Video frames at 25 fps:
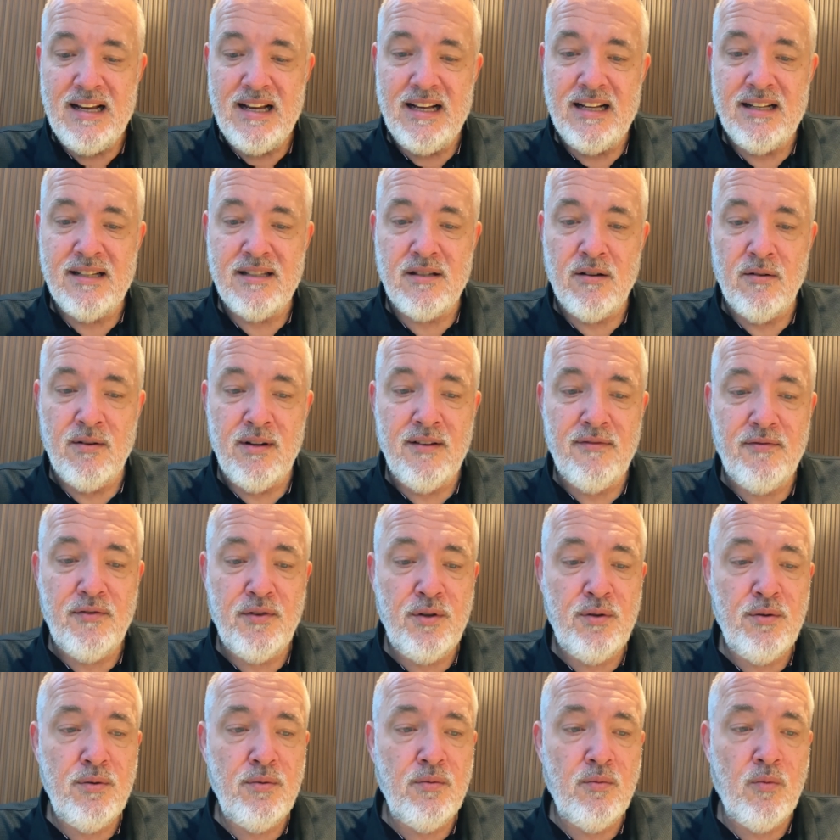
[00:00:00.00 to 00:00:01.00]
And so if
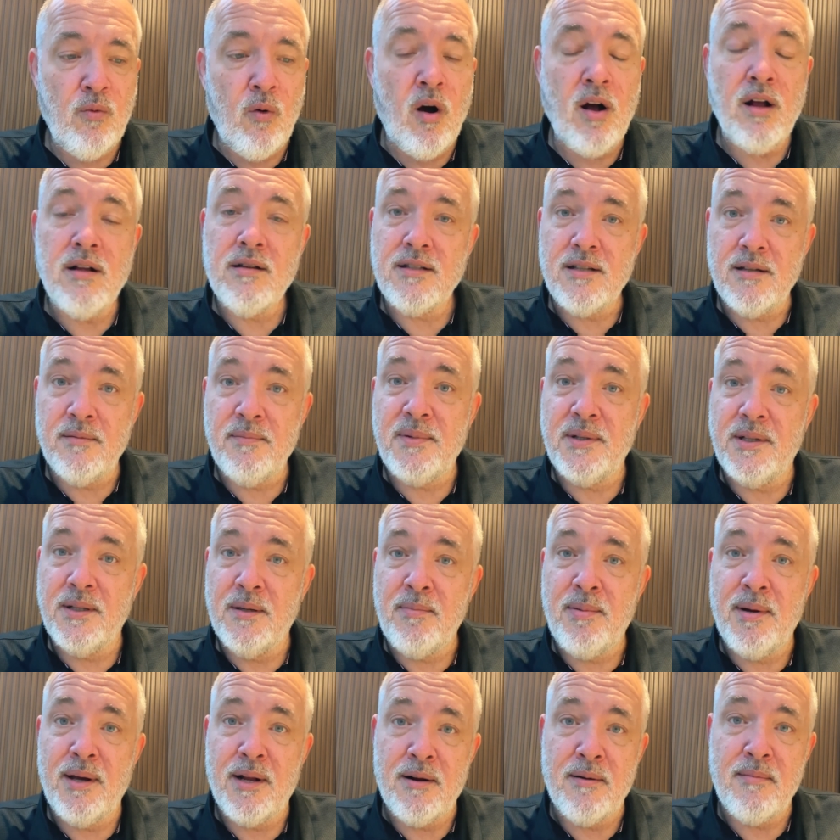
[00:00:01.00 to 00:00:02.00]
you want to be a
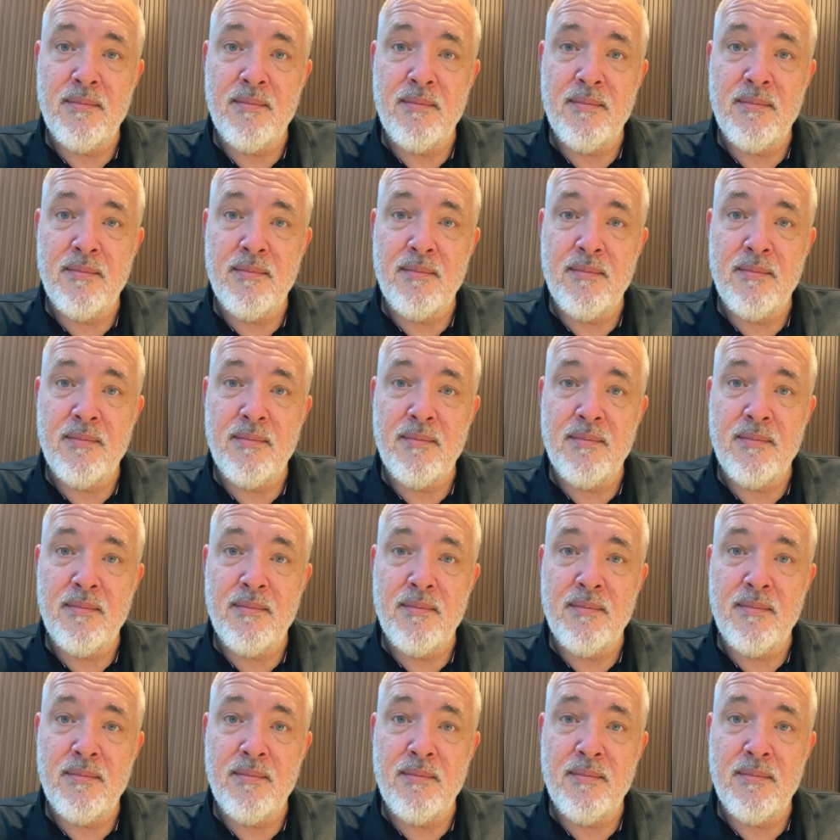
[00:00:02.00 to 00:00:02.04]
better